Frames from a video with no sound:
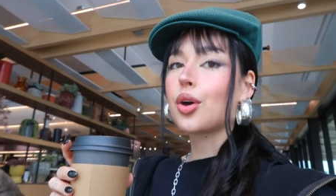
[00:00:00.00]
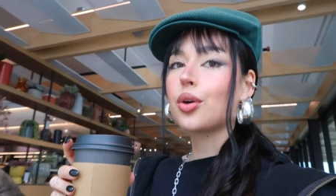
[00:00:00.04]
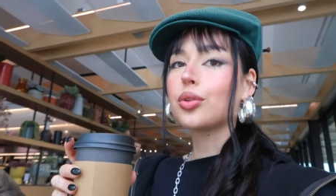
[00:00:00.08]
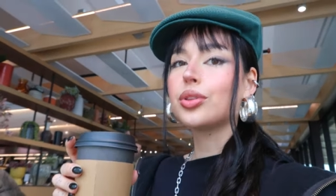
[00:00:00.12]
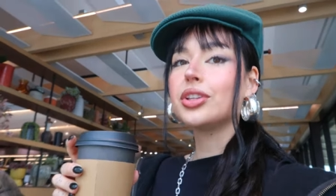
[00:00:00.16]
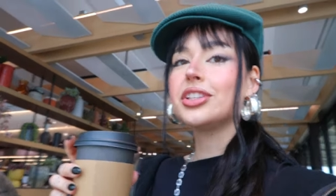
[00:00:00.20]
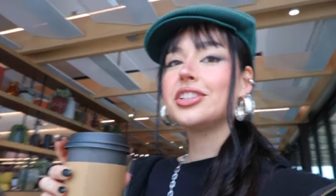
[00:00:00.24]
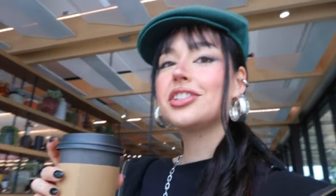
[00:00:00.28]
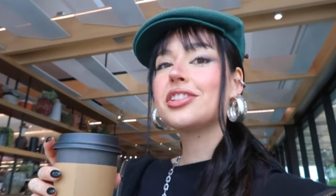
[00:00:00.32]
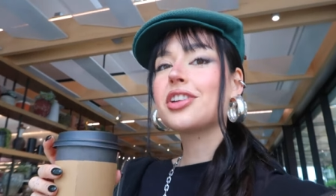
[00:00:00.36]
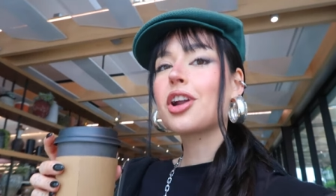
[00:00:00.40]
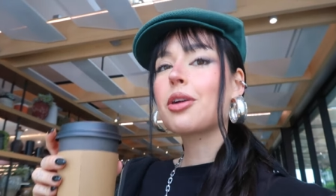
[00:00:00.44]
So
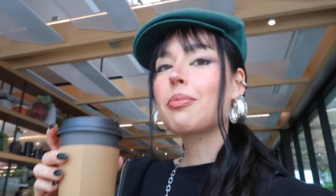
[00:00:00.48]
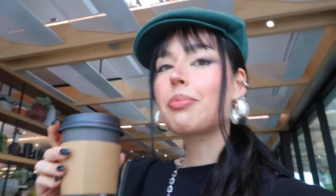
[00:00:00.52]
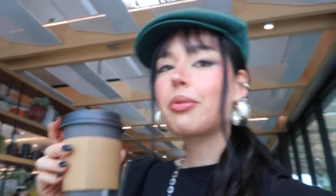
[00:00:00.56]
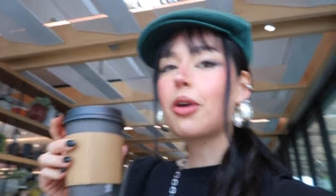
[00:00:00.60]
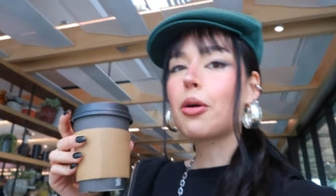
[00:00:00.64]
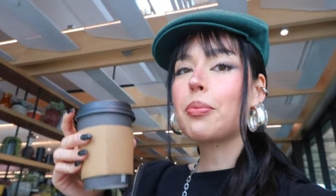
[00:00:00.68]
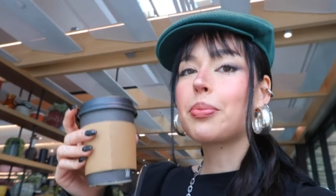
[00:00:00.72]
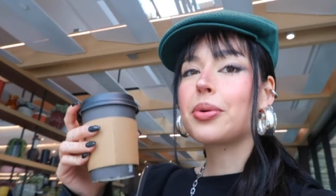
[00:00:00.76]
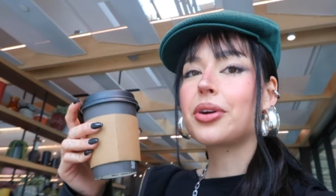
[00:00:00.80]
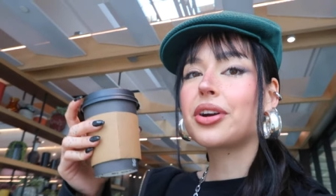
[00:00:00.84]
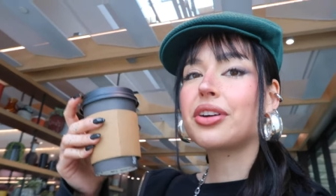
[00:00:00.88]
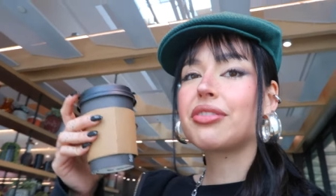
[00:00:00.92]
this is our
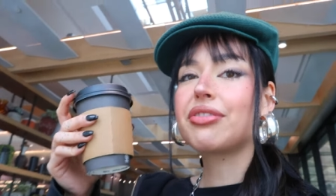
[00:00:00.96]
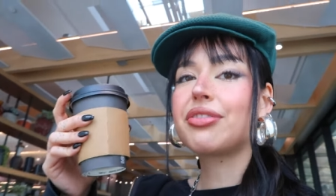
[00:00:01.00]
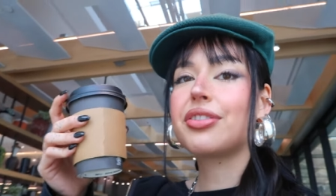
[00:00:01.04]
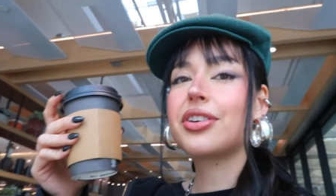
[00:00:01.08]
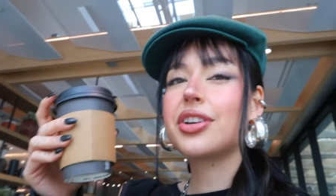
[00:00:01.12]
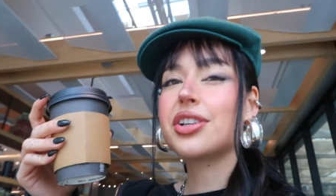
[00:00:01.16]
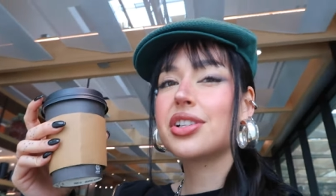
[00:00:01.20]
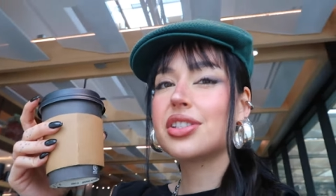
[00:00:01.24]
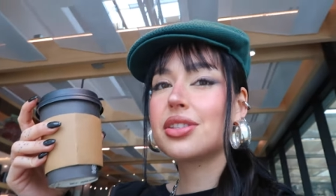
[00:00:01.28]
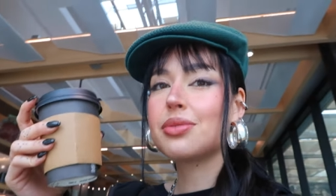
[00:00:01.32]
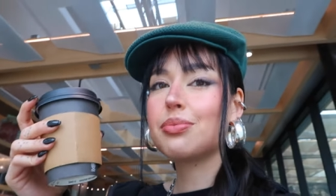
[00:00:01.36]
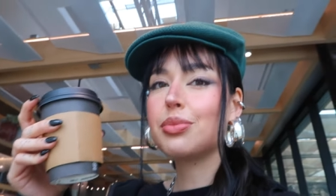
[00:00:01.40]
proper
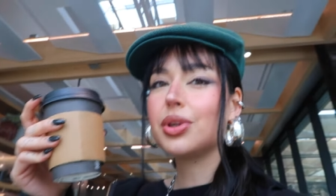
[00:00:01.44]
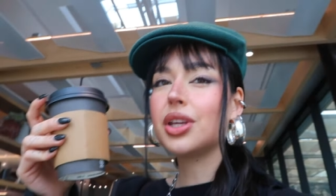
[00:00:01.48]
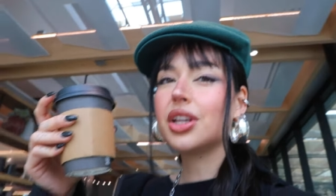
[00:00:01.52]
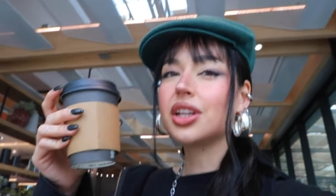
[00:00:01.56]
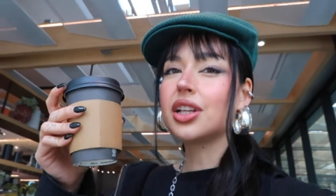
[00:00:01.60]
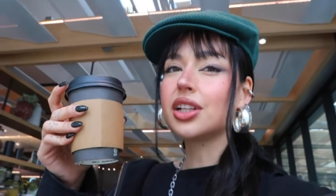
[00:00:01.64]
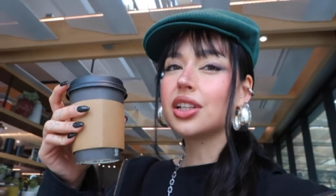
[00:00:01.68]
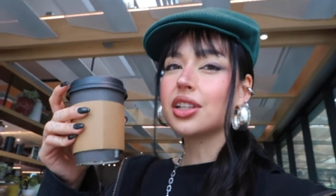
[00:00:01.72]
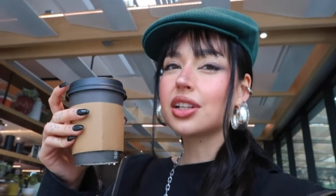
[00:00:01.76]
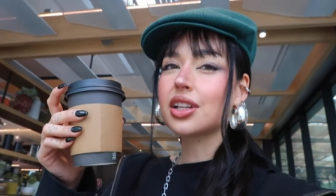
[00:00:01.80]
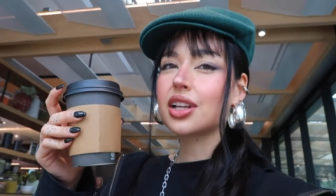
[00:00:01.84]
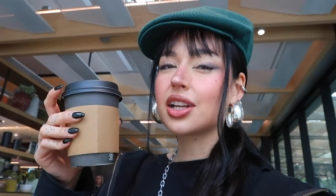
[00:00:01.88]
first
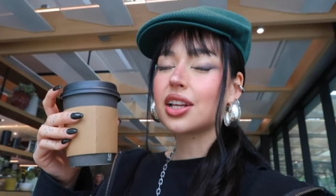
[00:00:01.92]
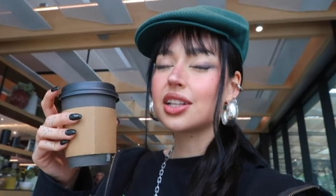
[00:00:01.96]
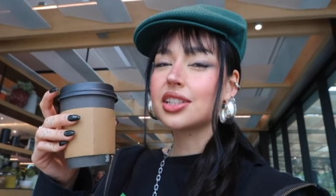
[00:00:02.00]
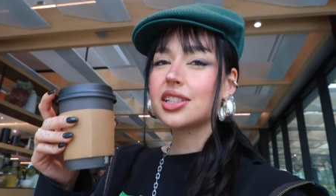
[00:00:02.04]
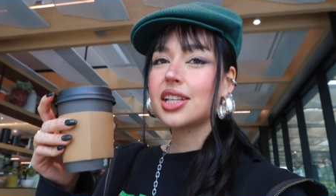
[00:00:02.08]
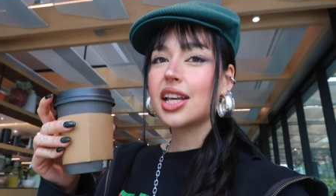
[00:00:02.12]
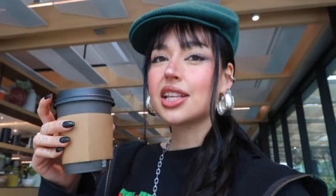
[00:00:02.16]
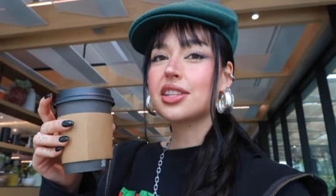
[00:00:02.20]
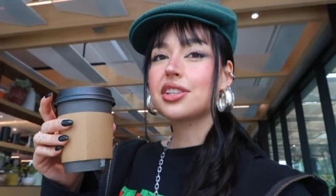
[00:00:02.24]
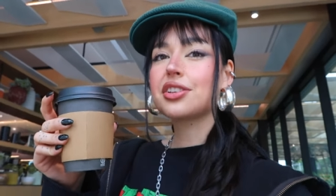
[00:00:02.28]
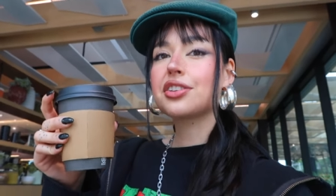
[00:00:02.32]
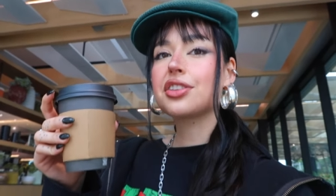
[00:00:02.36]
meal, because
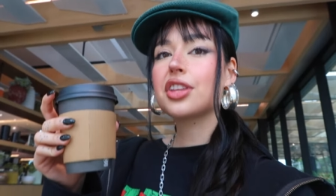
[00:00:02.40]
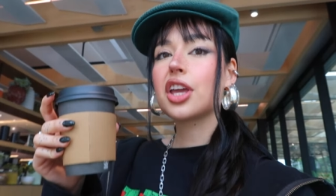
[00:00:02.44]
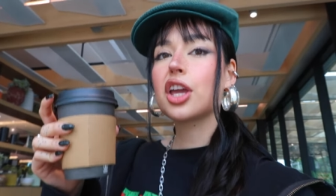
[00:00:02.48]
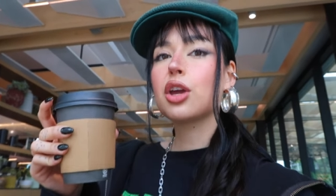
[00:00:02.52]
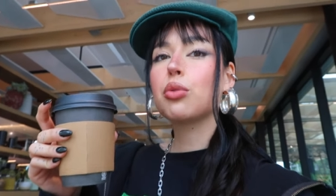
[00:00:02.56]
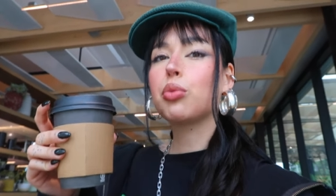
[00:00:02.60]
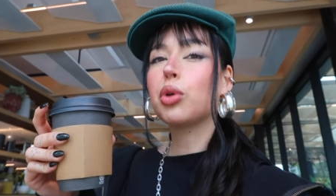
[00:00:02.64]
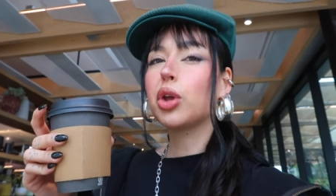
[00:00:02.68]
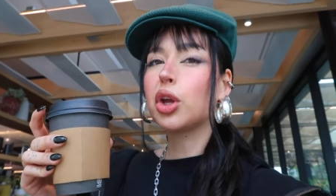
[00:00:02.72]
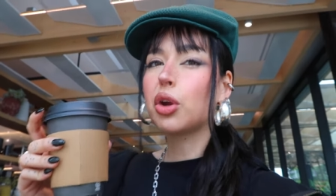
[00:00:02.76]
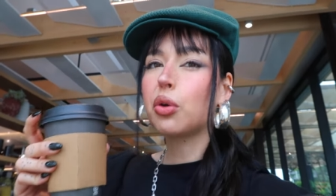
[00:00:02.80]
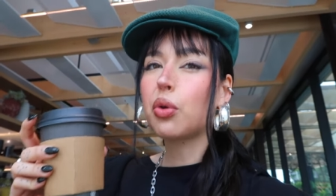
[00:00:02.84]

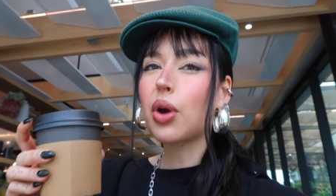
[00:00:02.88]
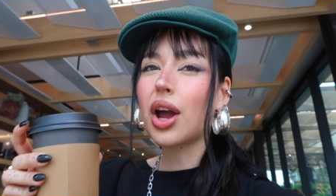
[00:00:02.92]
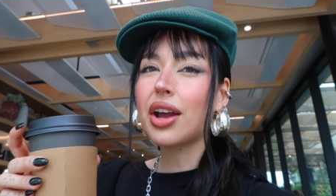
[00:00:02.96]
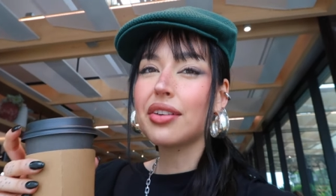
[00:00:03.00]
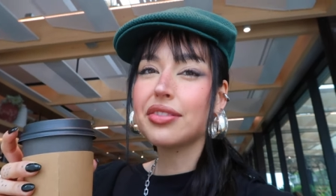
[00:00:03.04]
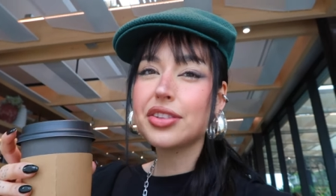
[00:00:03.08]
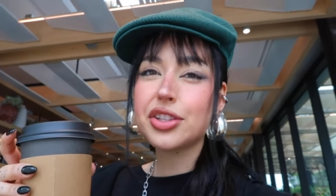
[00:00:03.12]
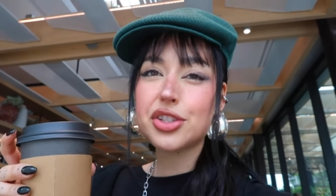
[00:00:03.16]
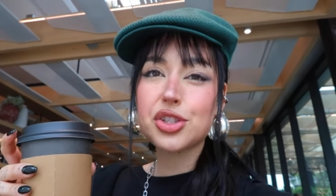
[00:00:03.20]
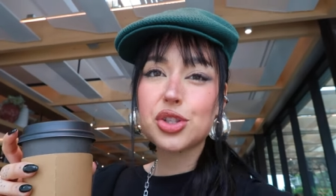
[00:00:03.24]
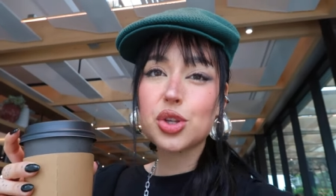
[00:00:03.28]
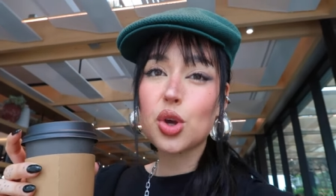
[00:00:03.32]
yesterday we
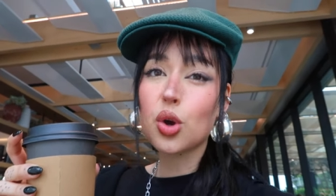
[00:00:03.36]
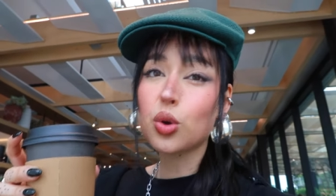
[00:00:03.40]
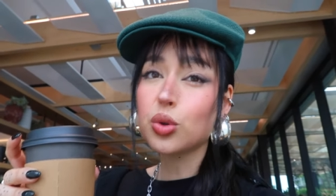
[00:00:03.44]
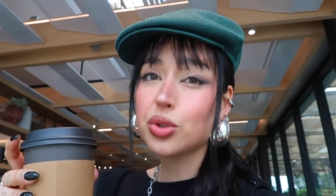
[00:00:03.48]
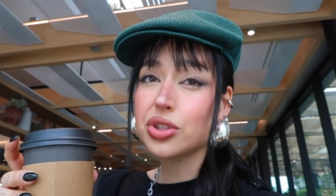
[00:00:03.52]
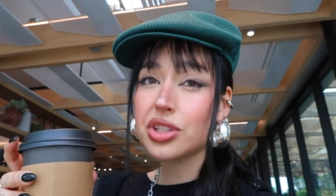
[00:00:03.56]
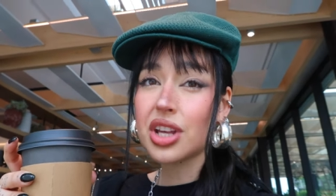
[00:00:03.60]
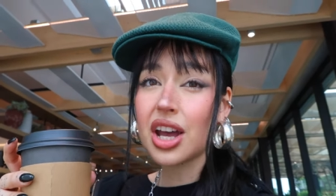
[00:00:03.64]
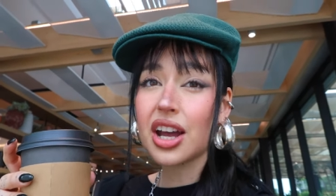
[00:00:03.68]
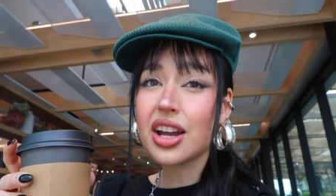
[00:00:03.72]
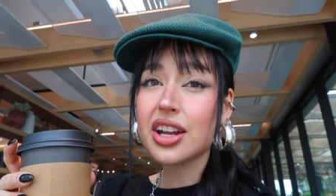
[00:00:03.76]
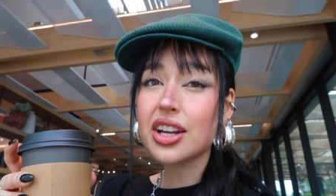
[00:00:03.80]
arrived so
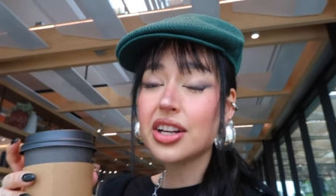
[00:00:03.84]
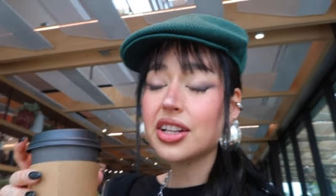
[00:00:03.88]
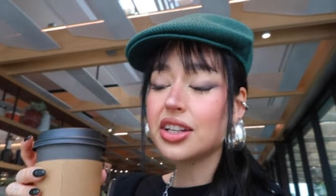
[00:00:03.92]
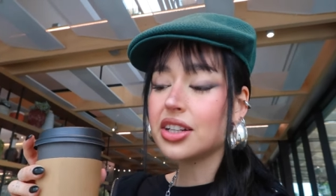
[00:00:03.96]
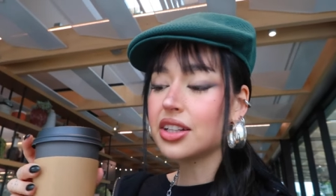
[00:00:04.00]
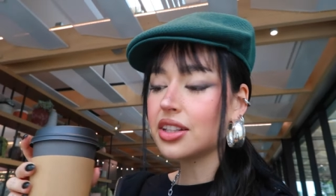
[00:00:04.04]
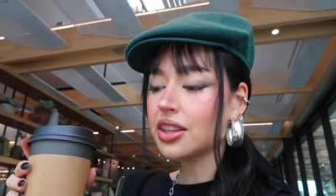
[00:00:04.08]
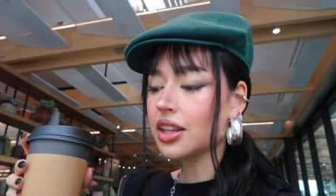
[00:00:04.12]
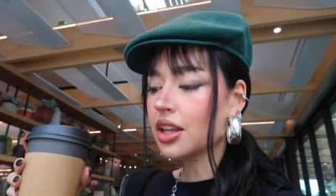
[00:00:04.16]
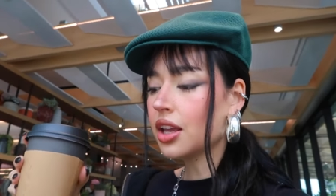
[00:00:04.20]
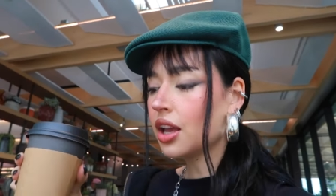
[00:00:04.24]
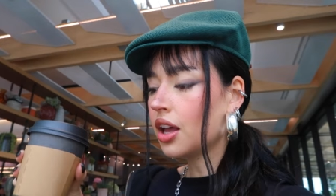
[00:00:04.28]

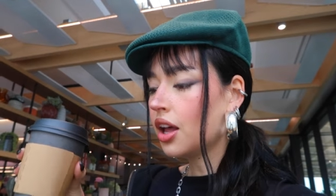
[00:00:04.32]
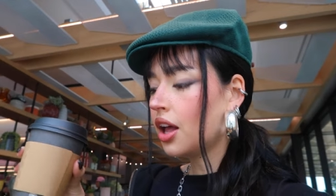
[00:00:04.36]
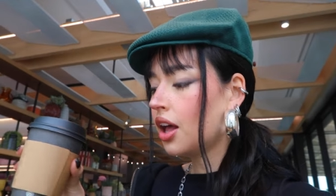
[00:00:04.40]
tired.